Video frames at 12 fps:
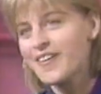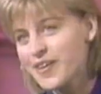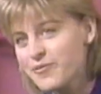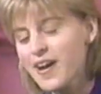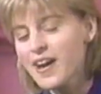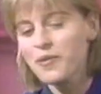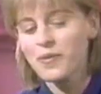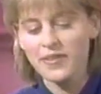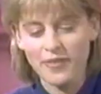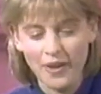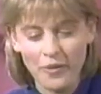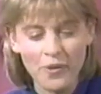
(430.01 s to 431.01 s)
now, if I
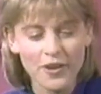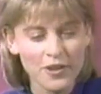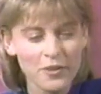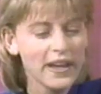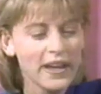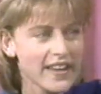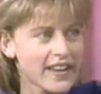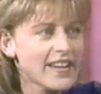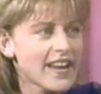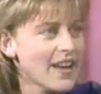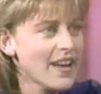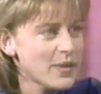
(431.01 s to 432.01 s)
weren't a
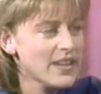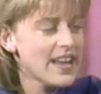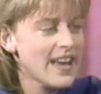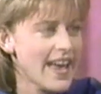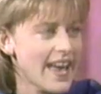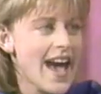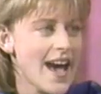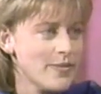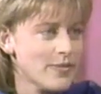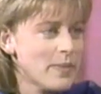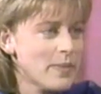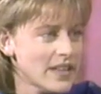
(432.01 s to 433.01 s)
comedian, I would
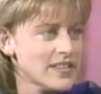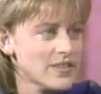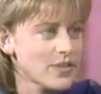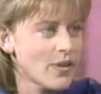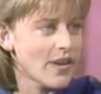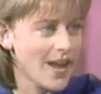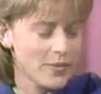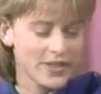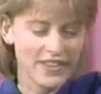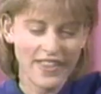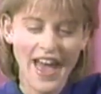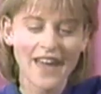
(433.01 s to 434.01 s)
have a pet store. I
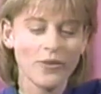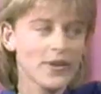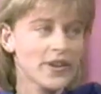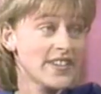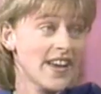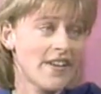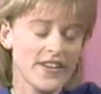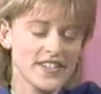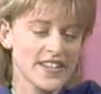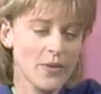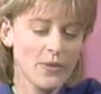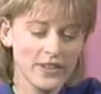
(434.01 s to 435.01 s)
would that or a
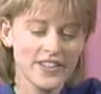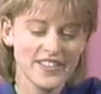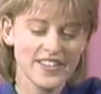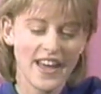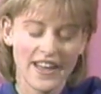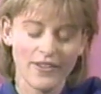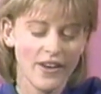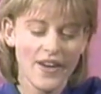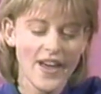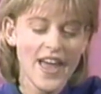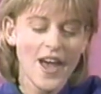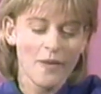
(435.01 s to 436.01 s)
terrorist. I wouldn't decide. I don't know.
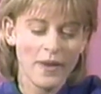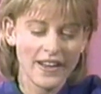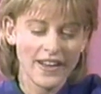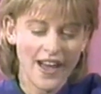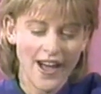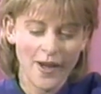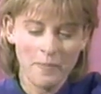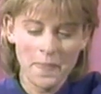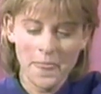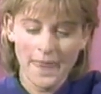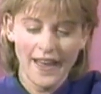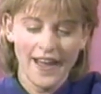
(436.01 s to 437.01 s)
But,
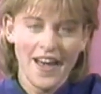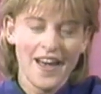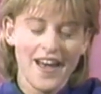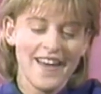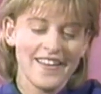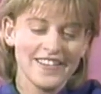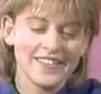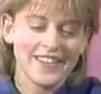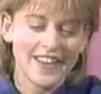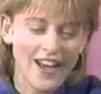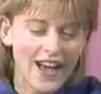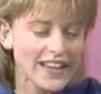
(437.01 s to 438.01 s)

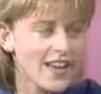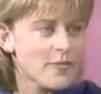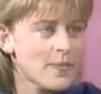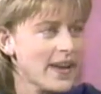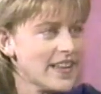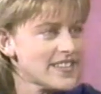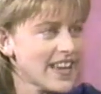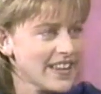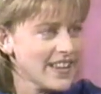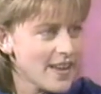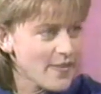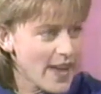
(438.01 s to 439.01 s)
I love pets. I
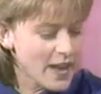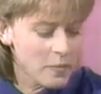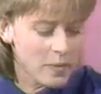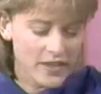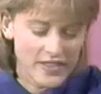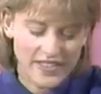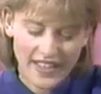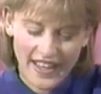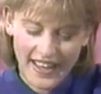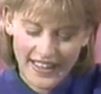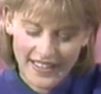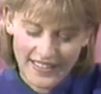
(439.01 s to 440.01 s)
love animals,
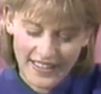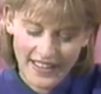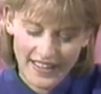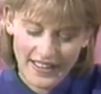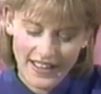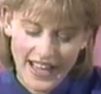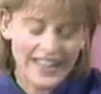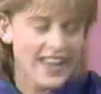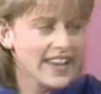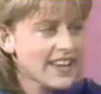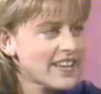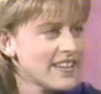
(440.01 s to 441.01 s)
and I
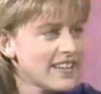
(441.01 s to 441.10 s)
like